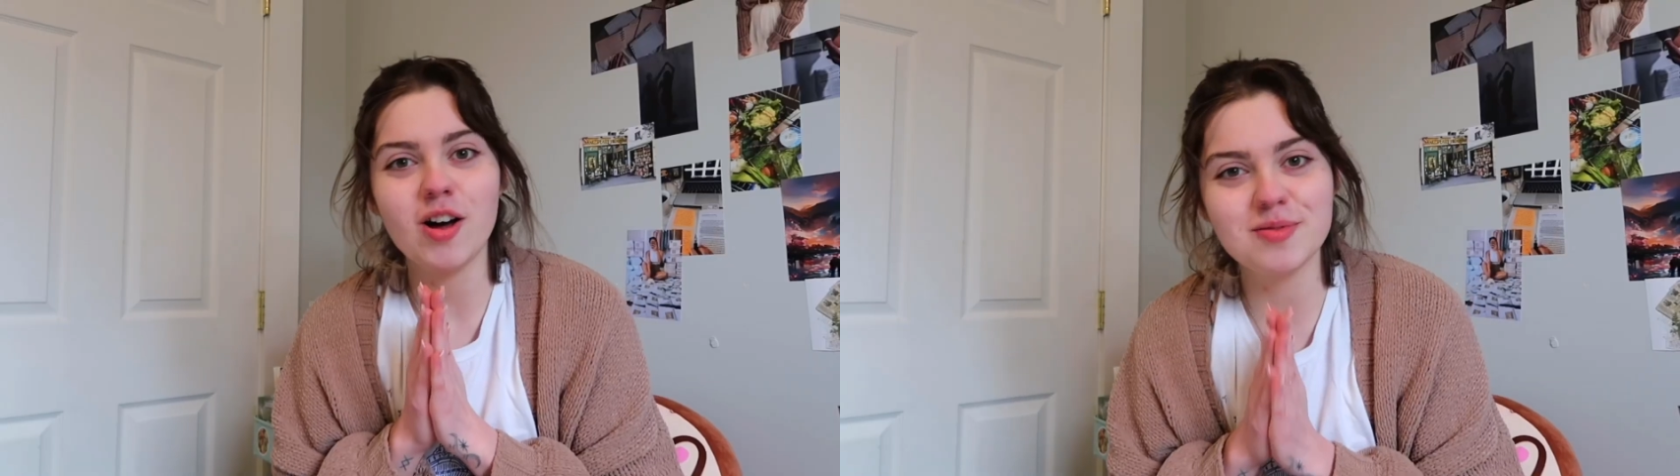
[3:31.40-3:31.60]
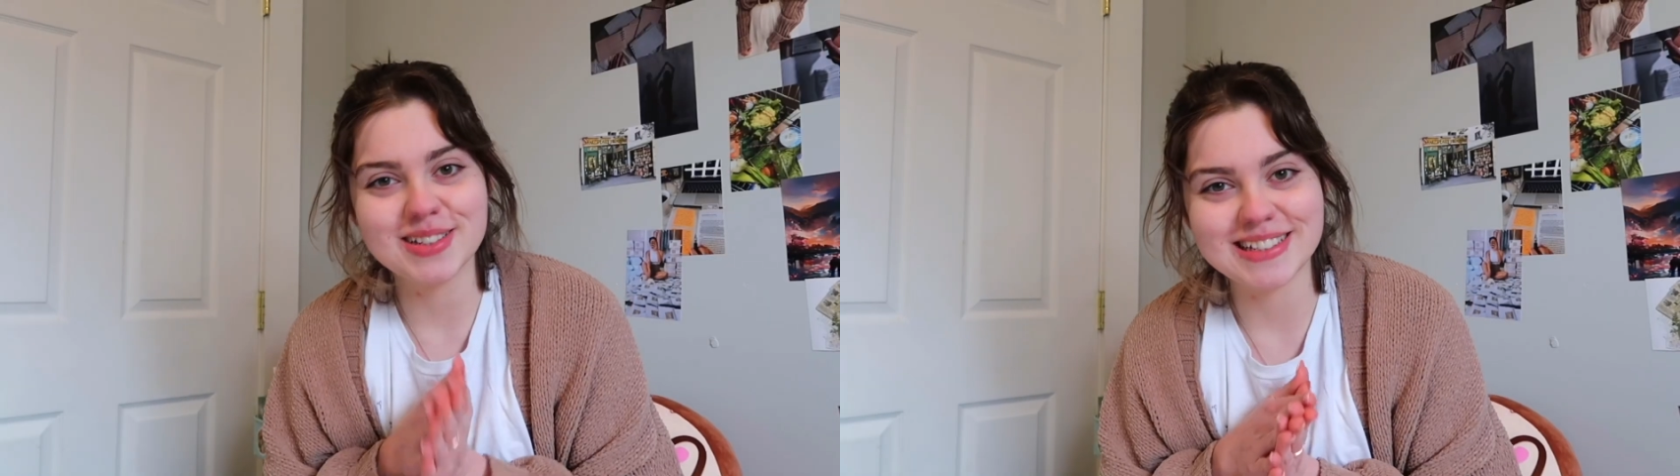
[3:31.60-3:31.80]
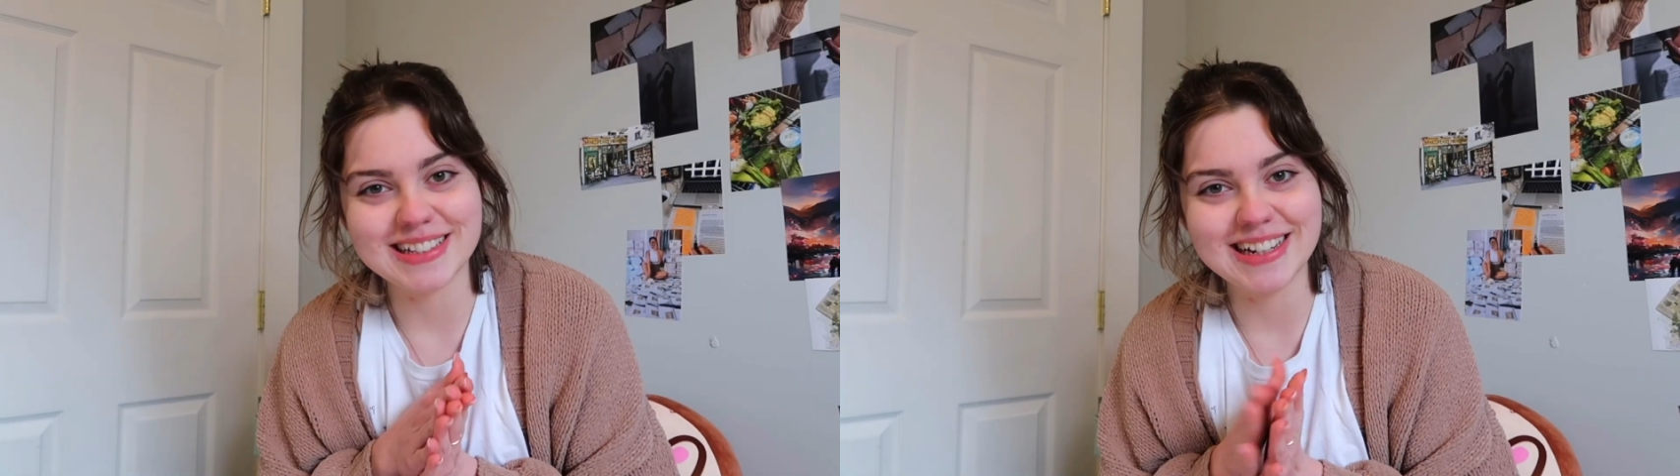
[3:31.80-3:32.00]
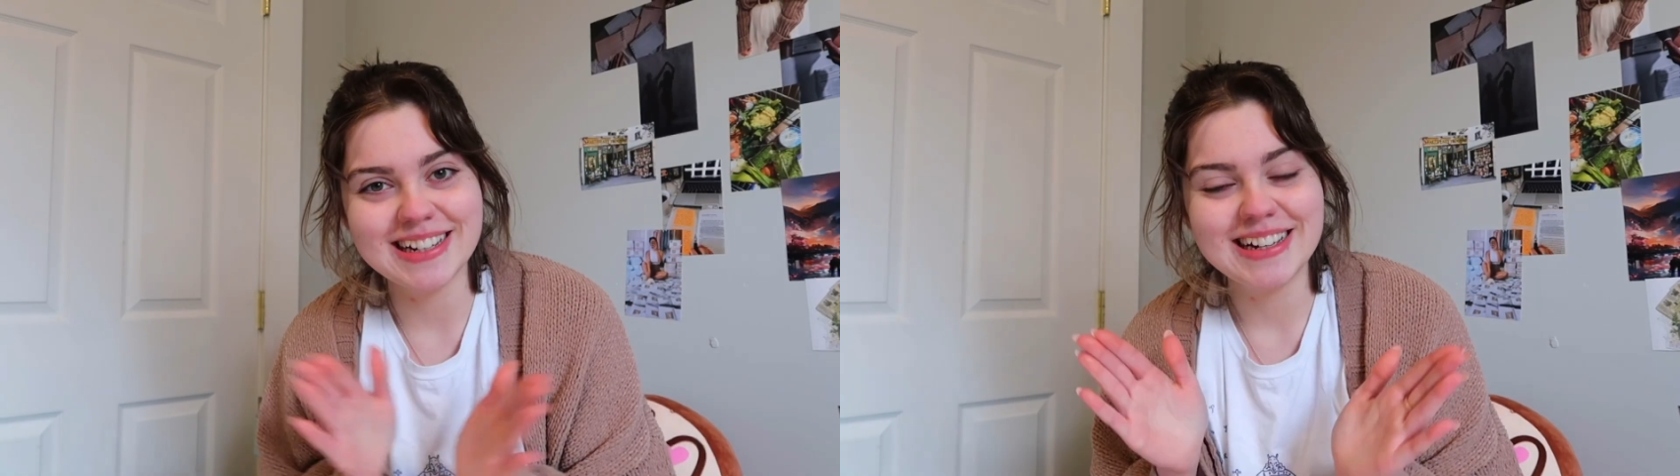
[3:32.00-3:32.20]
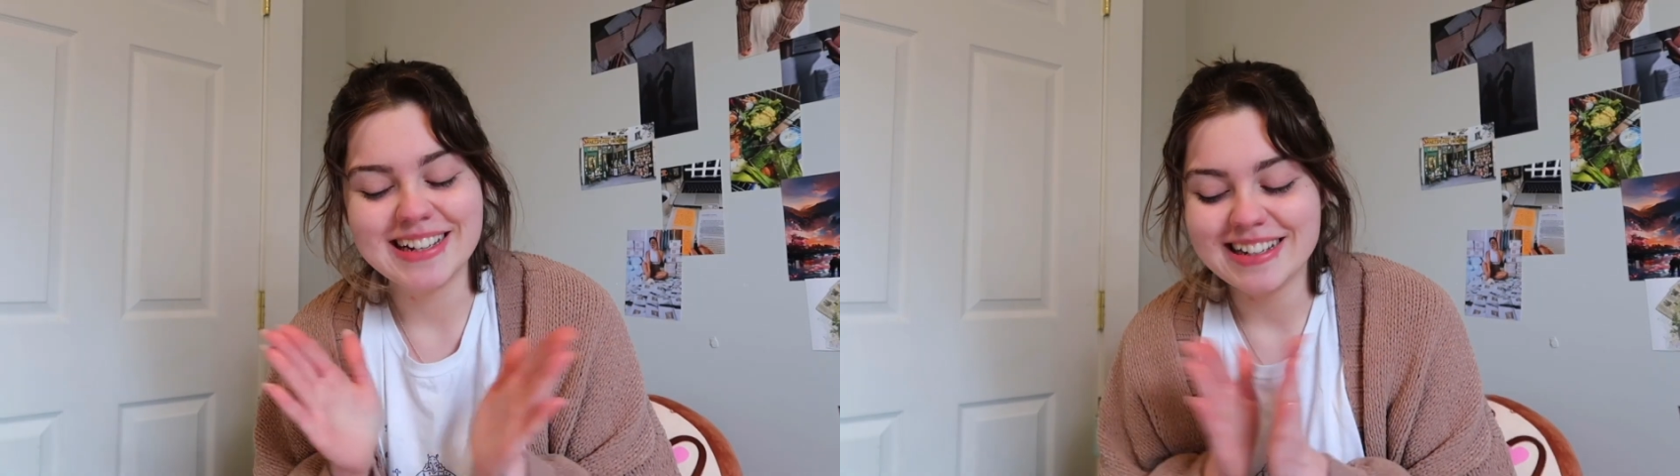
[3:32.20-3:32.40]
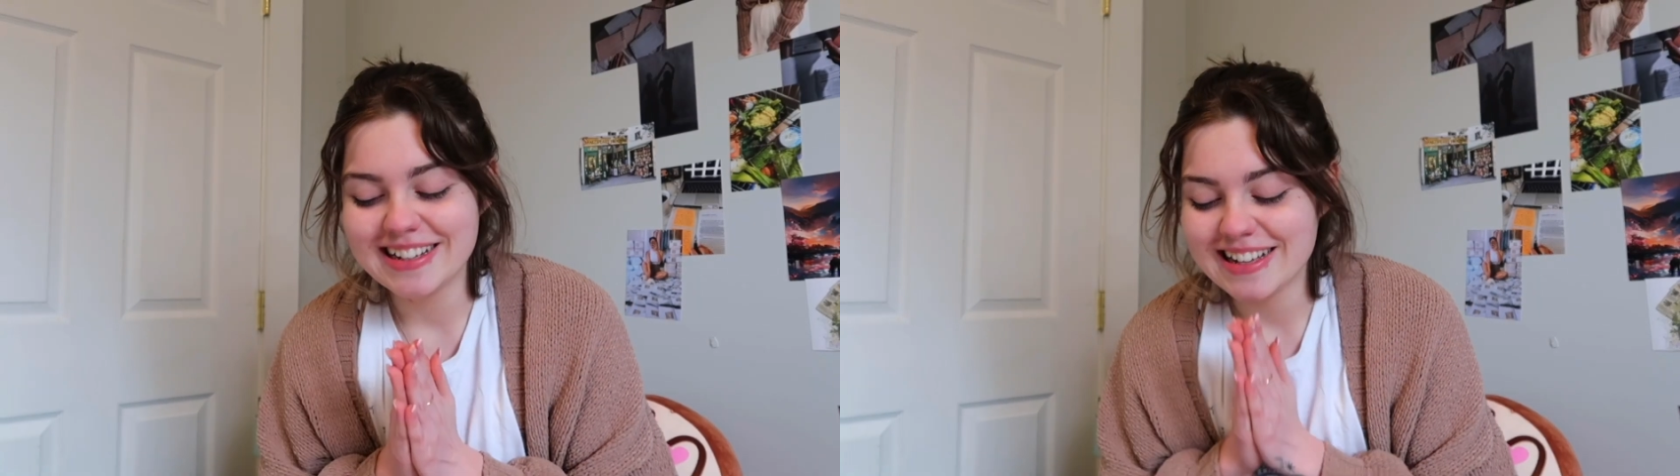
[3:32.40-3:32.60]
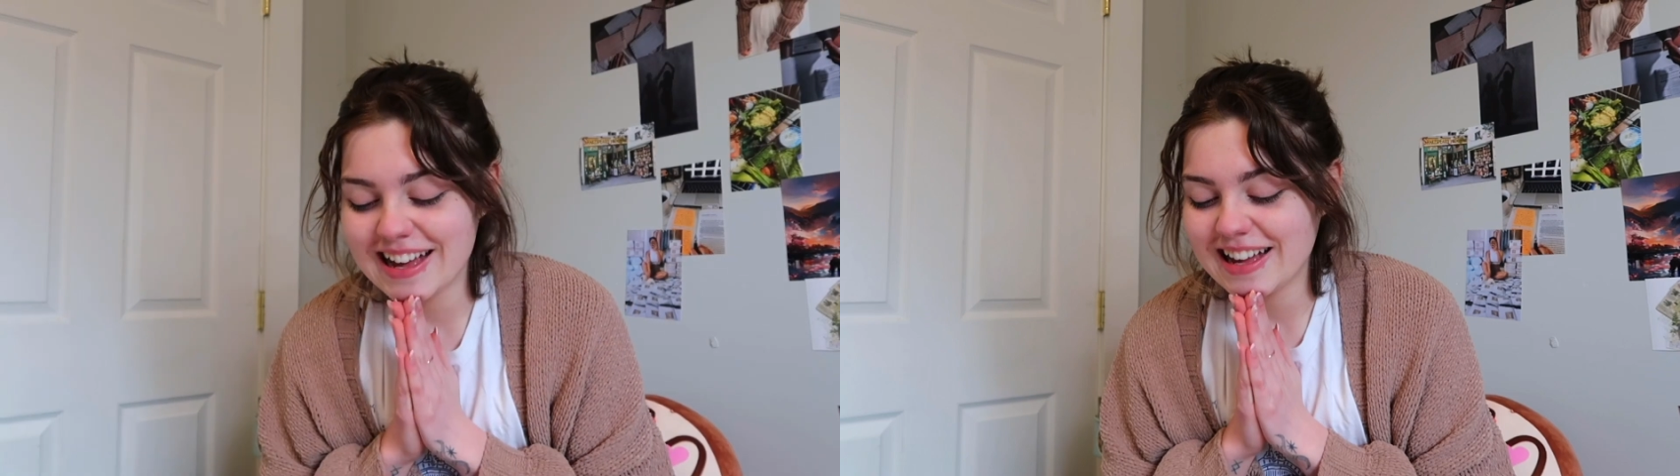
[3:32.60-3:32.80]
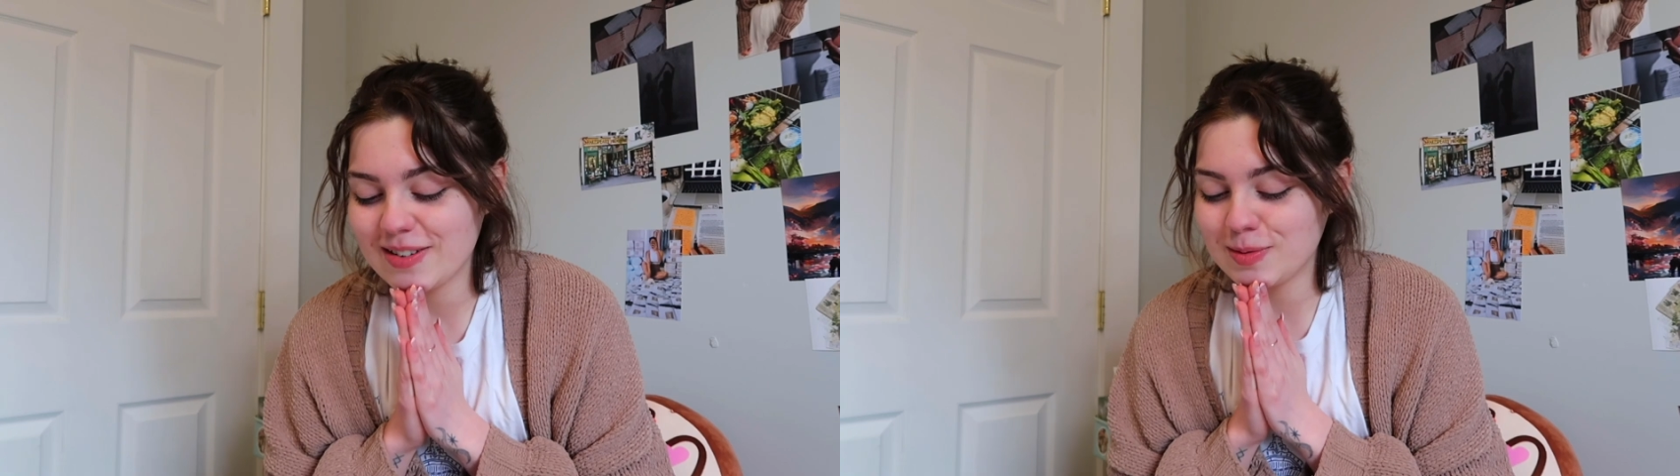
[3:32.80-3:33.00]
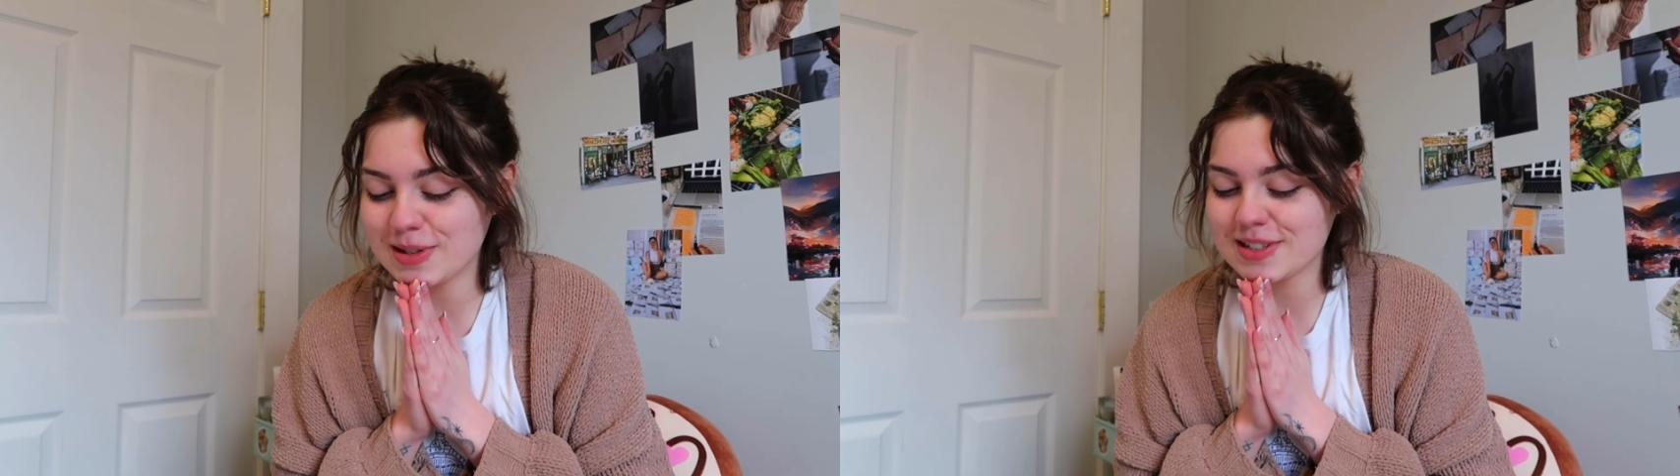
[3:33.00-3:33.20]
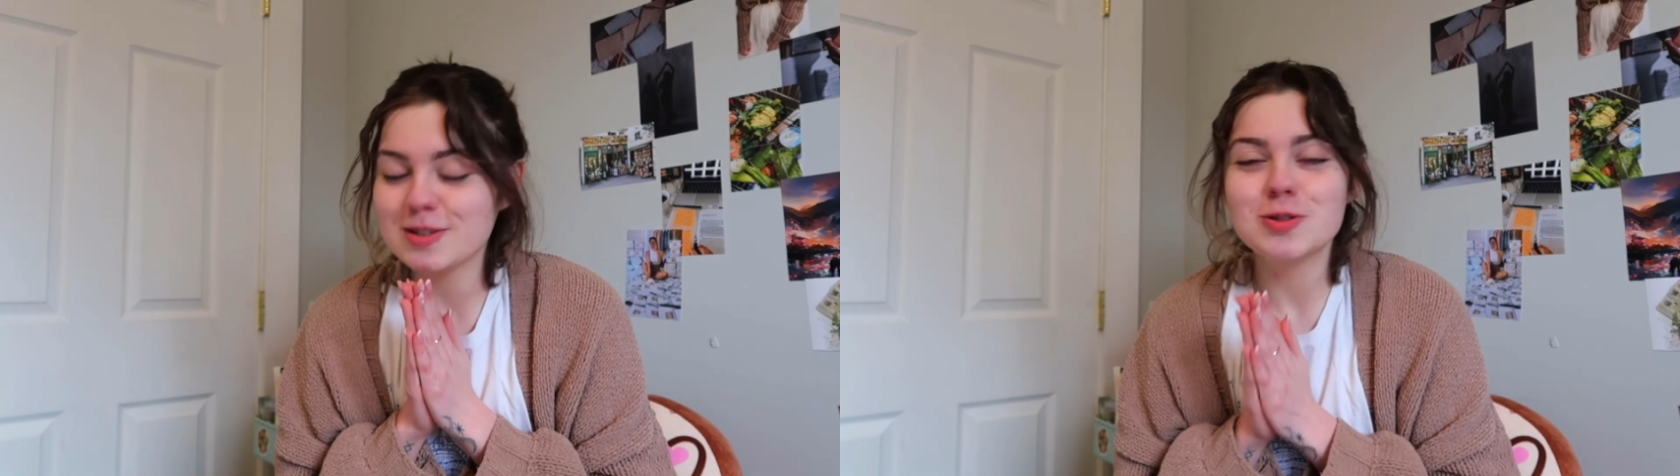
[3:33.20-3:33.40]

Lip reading: obviously was